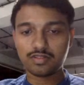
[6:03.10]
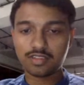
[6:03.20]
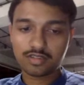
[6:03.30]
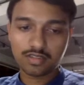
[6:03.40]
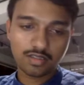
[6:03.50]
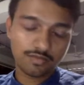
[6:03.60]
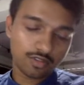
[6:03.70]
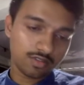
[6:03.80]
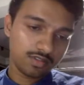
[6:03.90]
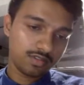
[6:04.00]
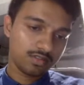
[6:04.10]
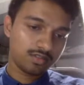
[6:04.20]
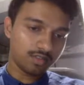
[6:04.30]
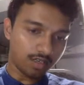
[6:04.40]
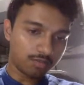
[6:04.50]
this
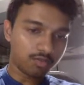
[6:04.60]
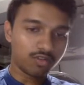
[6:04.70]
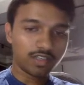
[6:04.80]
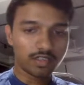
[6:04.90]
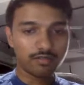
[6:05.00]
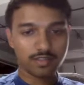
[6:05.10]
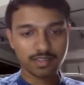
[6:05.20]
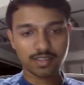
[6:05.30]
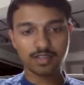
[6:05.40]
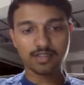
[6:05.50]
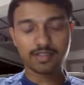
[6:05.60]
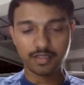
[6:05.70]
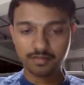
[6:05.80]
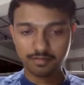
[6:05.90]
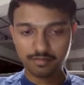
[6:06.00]
was uploading it with a single thread.
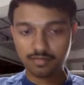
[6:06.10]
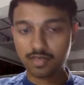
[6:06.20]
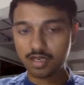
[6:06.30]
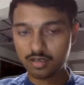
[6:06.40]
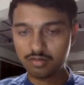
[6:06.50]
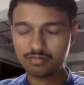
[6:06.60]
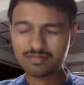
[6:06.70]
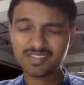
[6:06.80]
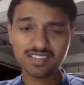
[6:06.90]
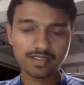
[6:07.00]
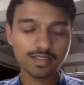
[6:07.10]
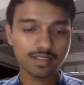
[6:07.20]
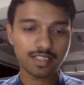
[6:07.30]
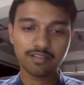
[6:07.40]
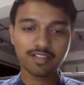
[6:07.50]
Now
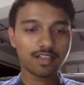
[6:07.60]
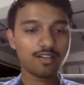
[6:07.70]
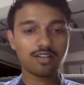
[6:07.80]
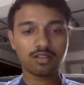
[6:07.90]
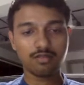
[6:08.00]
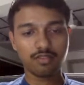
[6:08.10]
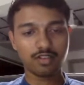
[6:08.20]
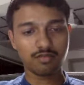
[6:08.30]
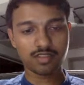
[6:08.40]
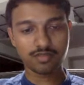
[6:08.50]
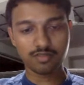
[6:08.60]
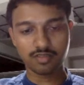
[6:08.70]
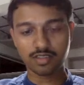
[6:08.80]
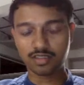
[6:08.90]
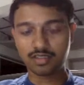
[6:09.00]
I've done a lot of automation
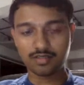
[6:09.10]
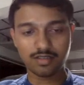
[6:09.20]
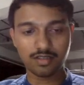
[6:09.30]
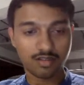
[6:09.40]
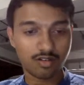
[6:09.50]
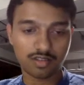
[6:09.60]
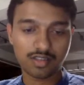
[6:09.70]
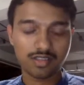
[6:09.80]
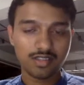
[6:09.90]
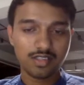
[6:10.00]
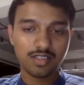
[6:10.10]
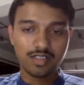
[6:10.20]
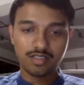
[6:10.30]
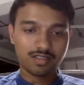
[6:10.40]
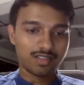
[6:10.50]
project, like a lot.
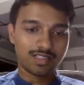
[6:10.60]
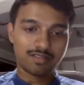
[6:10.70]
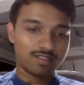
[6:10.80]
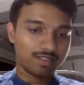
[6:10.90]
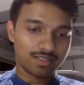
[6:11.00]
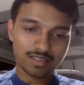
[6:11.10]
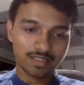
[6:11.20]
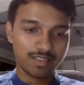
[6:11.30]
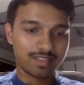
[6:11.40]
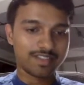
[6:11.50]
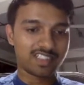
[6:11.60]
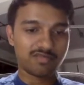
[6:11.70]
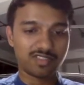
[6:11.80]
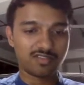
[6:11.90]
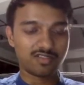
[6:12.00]
I've done
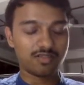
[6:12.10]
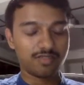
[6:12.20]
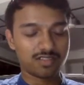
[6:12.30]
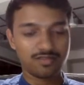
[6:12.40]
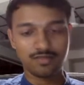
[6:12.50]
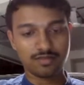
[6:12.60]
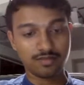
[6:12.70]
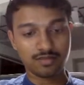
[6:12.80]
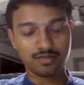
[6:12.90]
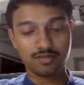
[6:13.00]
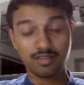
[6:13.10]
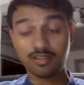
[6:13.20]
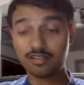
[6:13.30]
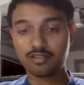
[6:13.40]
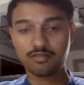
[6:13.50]
internship in automation also, so a
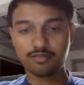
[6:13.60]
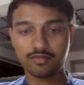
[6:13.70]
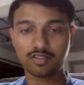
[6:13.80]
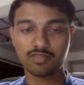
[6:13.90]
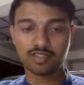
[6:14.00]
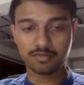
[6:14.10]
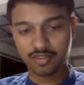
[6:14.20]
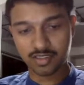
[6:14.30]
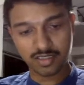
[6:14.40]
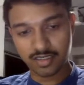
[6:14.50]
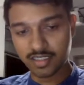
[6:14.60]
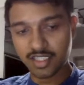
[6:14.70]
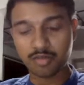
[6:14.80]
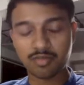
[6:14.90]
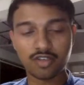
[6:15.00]
lot of automation project. I
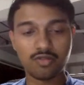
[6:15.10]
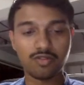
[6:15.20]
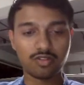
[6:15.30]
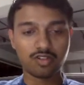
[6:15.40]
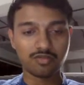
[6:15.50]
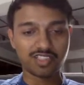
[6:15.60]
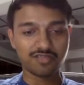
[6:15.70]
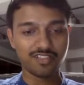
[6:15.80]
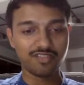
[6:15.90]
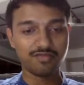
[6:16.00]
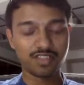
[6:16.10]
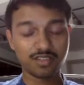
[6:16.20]
created my own automation framework.